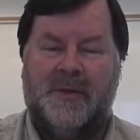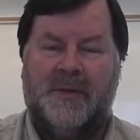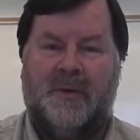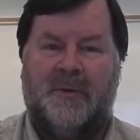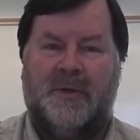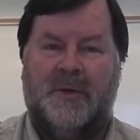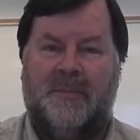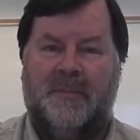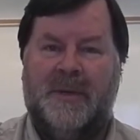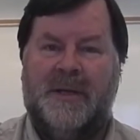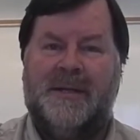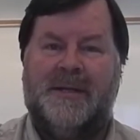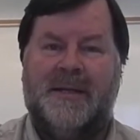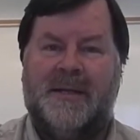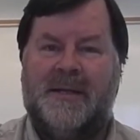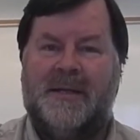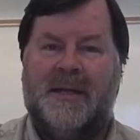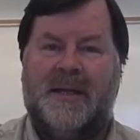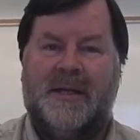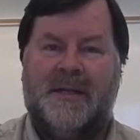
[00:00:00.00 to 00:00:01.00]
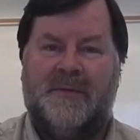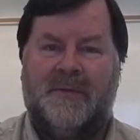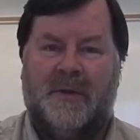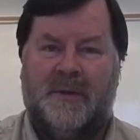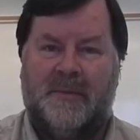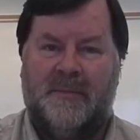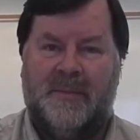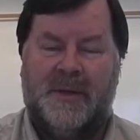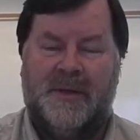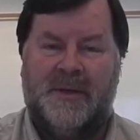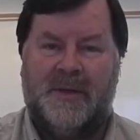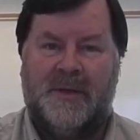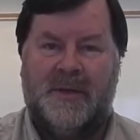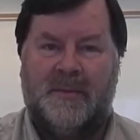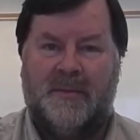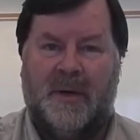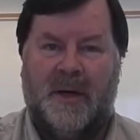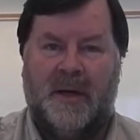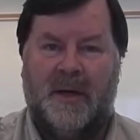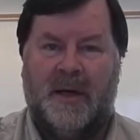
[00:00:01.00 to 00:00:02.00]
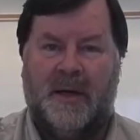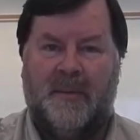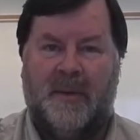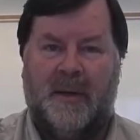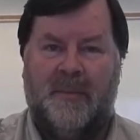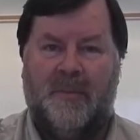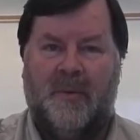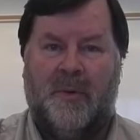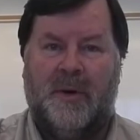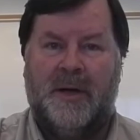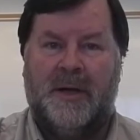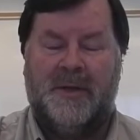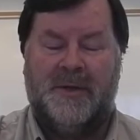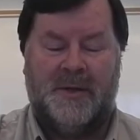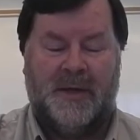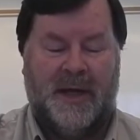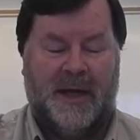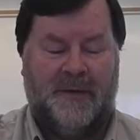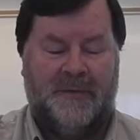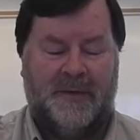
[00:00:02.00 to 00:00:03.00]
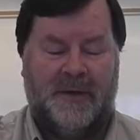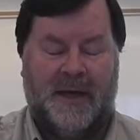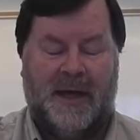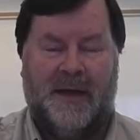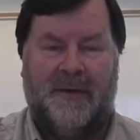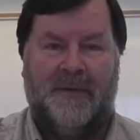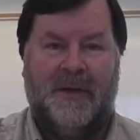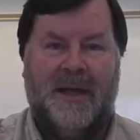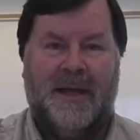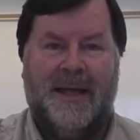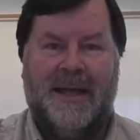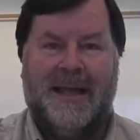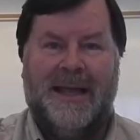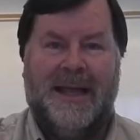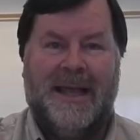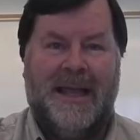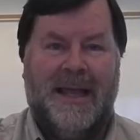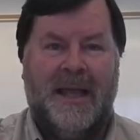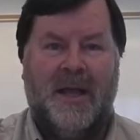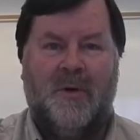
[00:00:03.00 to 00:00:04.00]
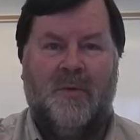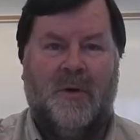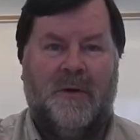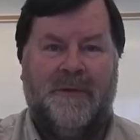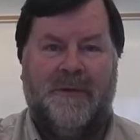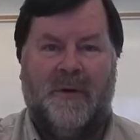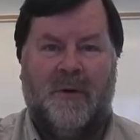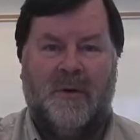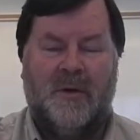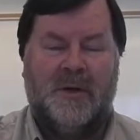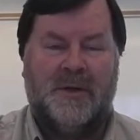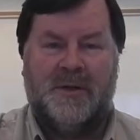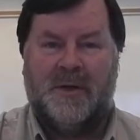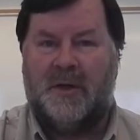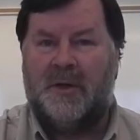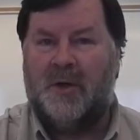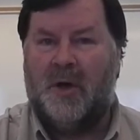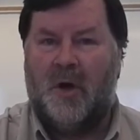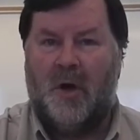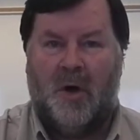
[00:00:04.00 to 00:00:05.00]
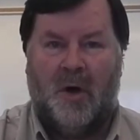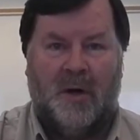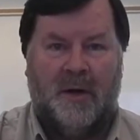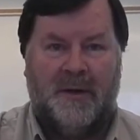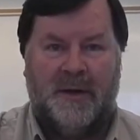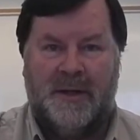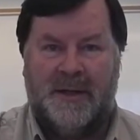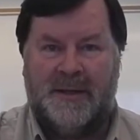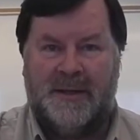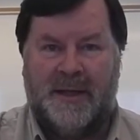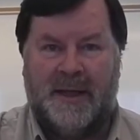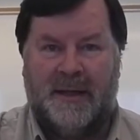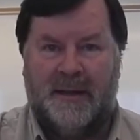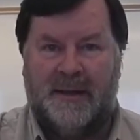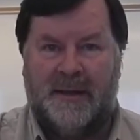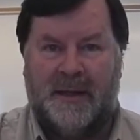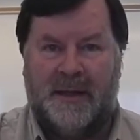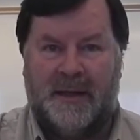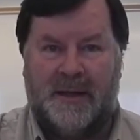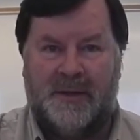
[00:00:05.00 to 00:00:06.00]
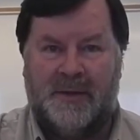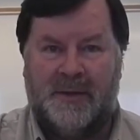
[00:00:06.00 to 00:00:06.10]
So to be successful in business and marketing, my point is you have to have equal focus on all of these 10 things.